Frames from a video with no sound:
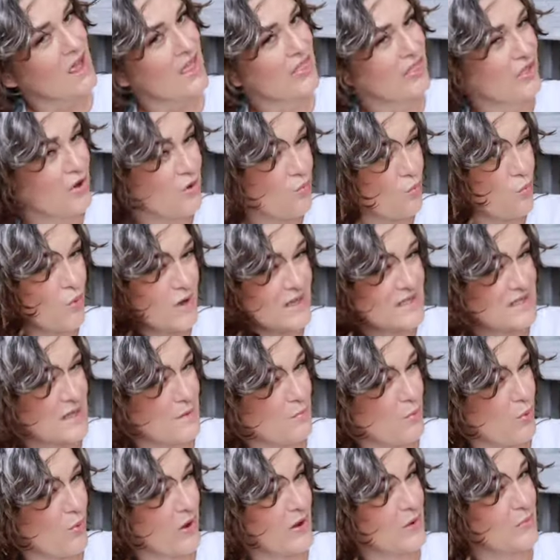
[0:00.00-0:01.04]
There was
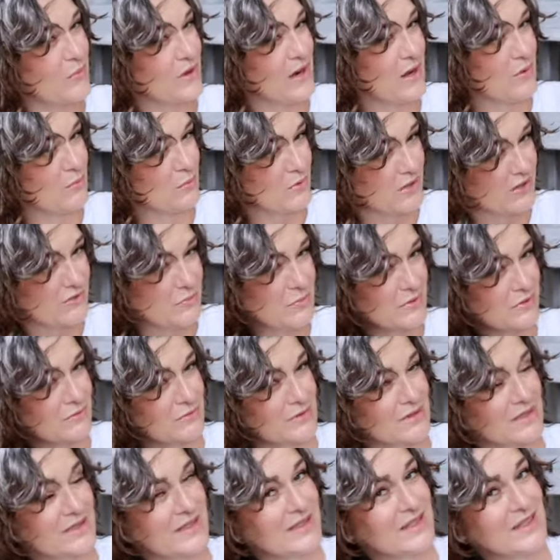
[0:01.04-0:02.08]
a point when I would have been
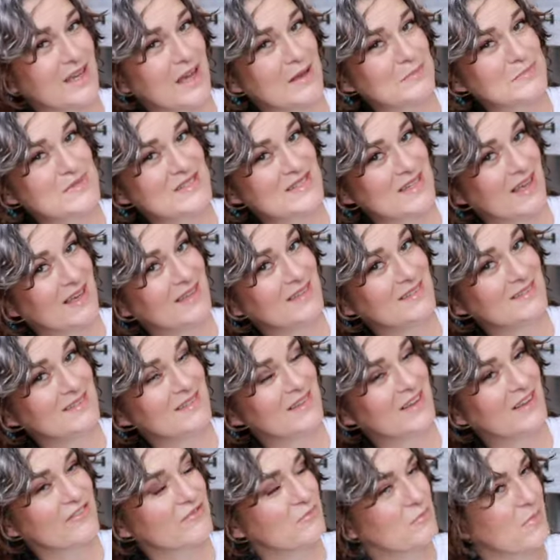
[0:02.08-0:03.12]
really upset
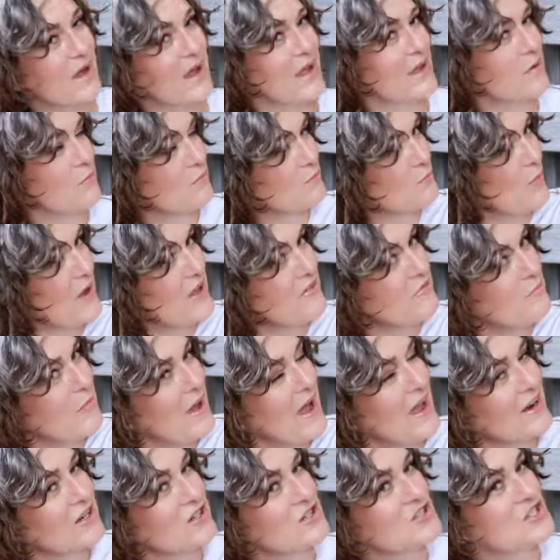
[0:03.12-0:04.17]
if my wave
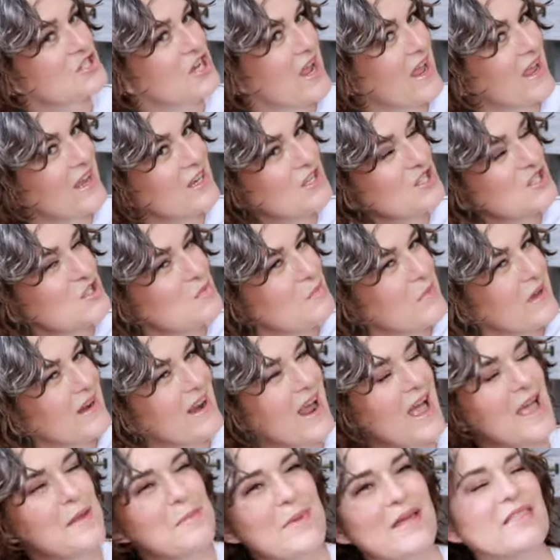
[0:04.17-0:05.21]
pattern changed, but
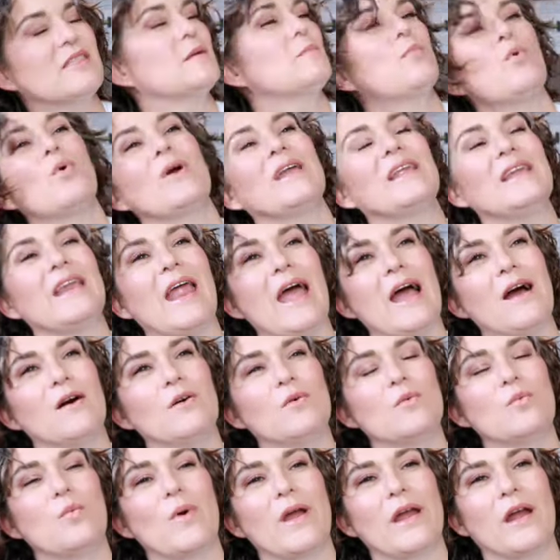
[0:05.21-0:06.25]
I'm at the point
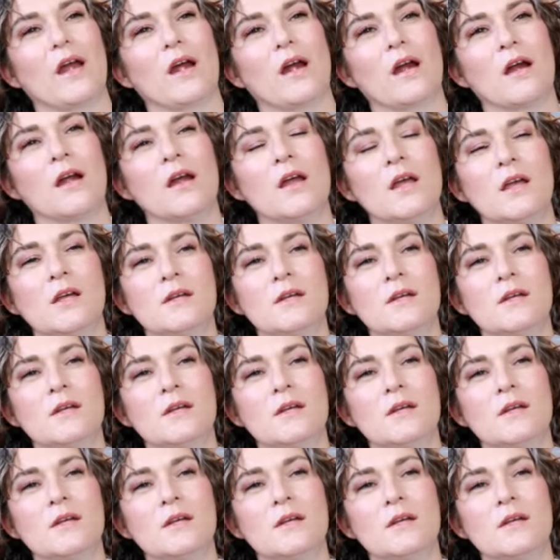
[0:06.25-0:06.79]
now where